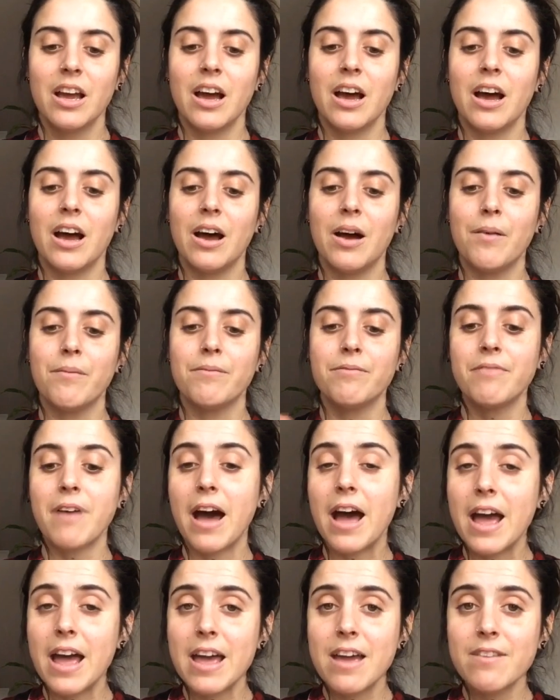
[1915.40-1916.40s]

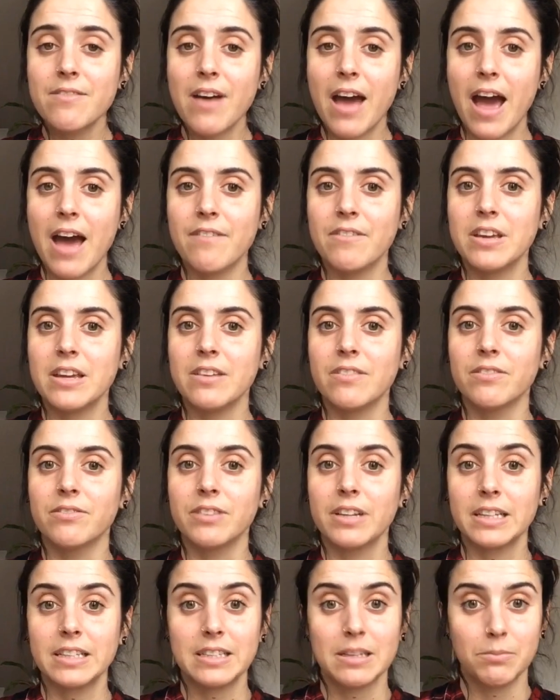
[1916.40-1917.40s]
5, having
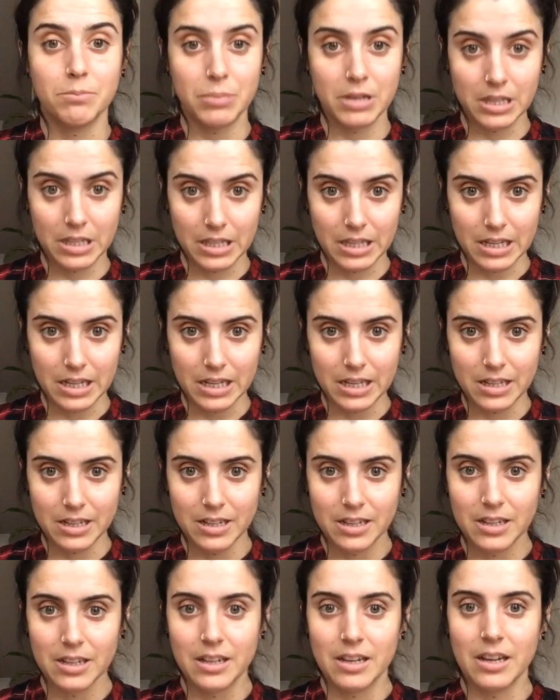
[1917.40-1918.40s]

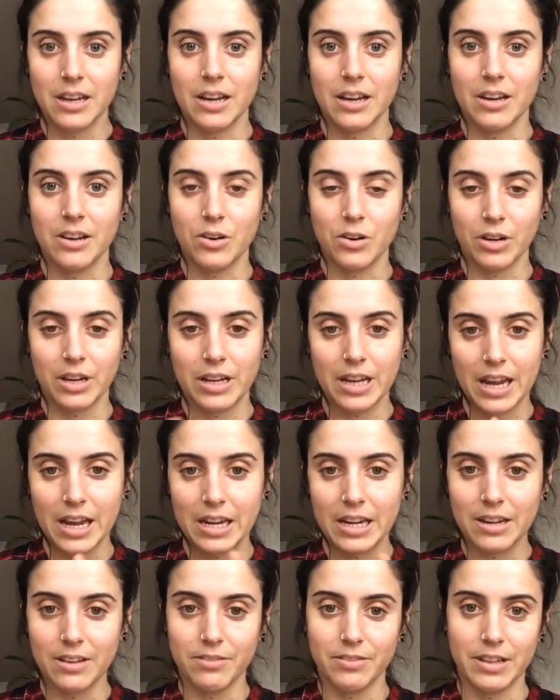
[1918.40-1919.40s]
flexibility, or gaining